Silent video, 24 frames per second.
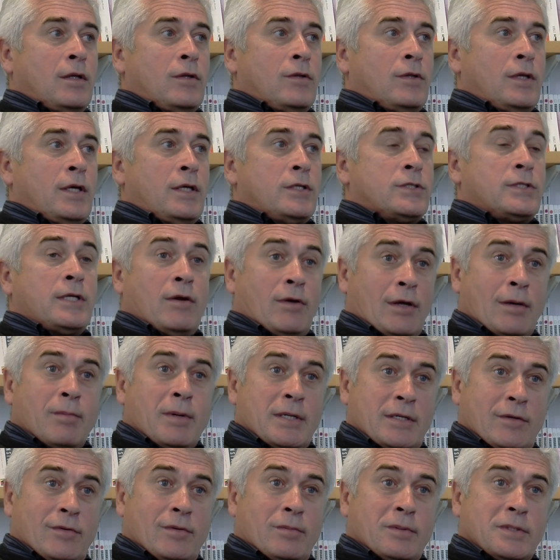the steering
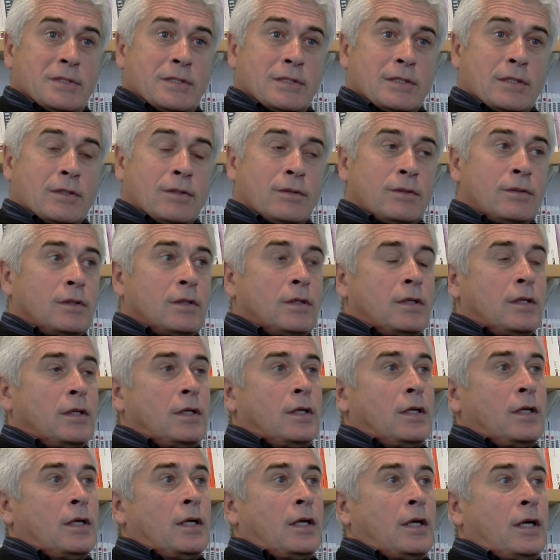committee of the business school,
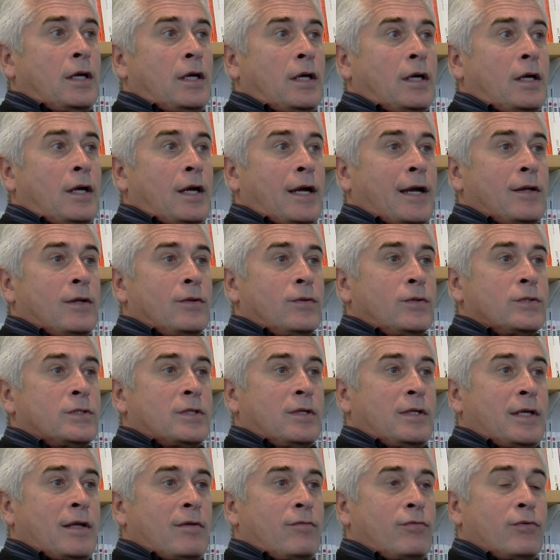and
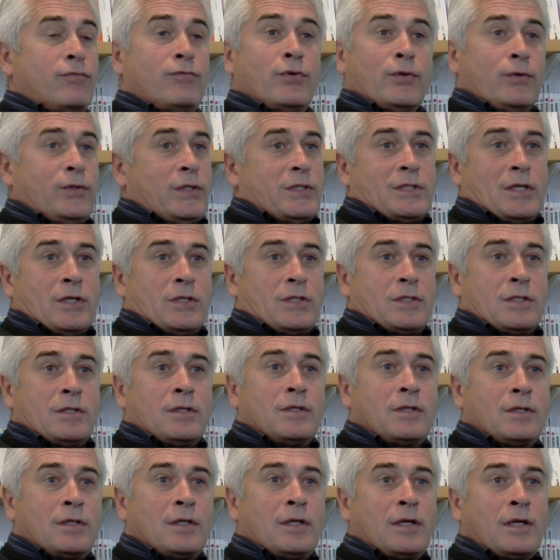also then for full
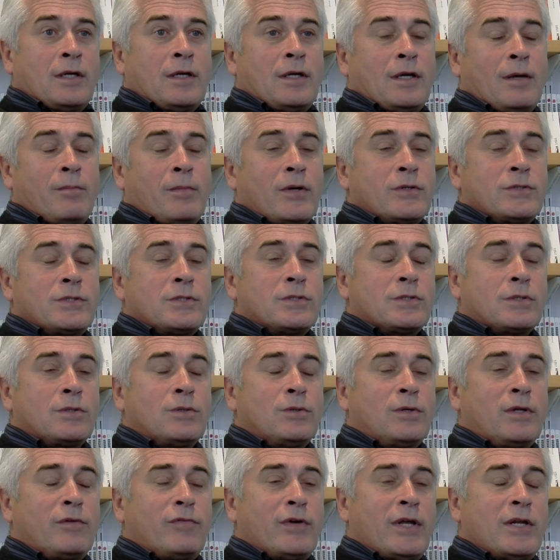discussion amongst the
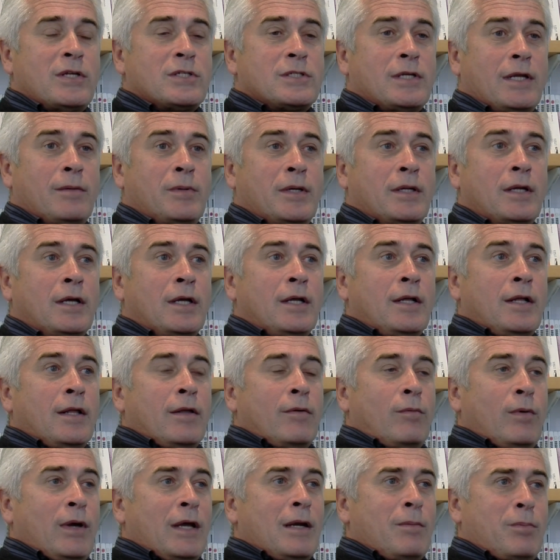school eventually. But
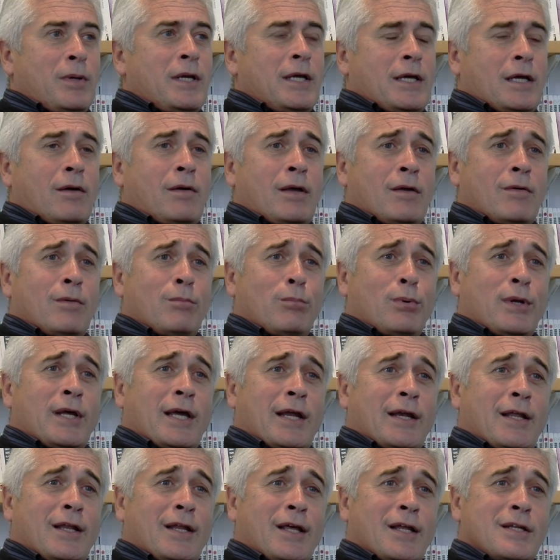we had a pretty coherent
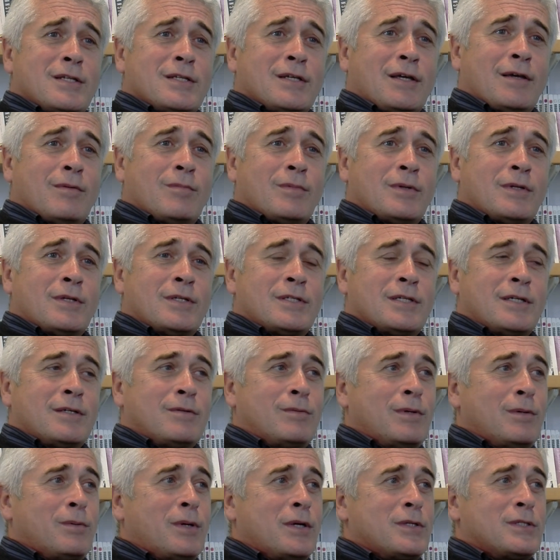plan at that time, and
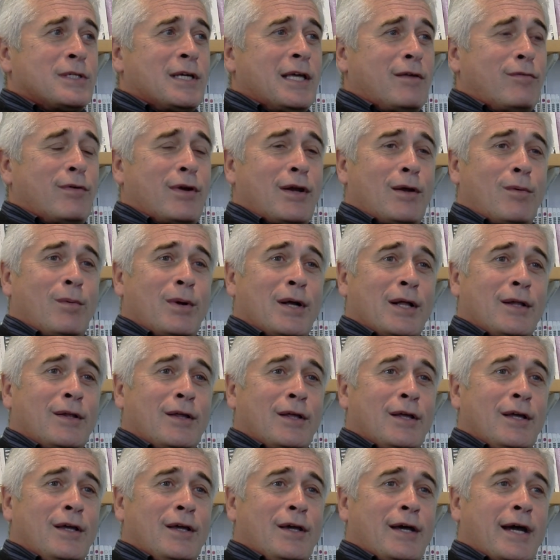we worked together very
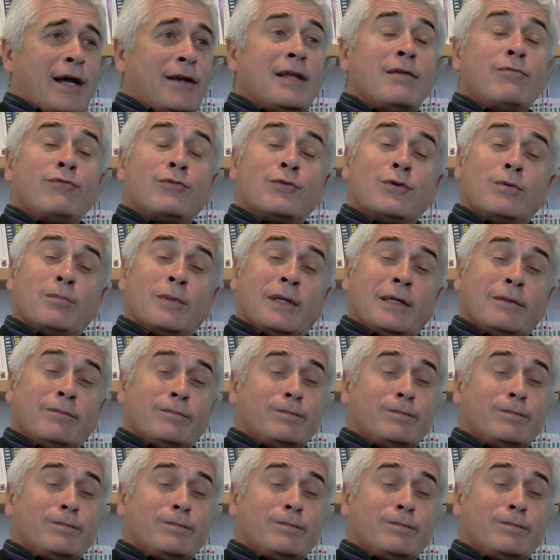well, and informally.